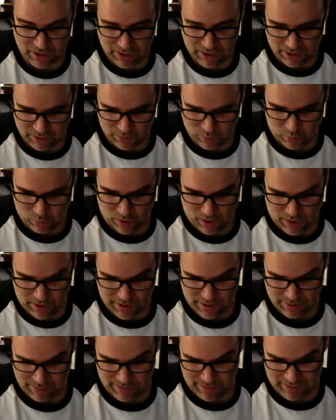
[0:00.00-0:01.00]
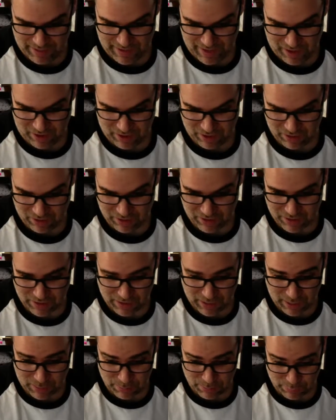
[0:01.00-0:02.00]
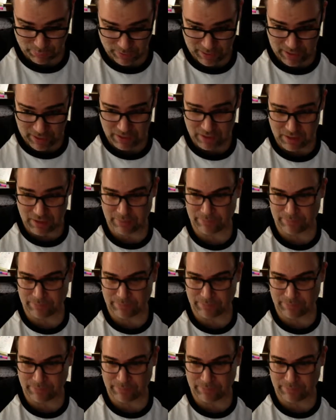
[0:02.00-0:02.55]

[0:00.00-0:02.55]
and Juan and Miguel. Could they breathe?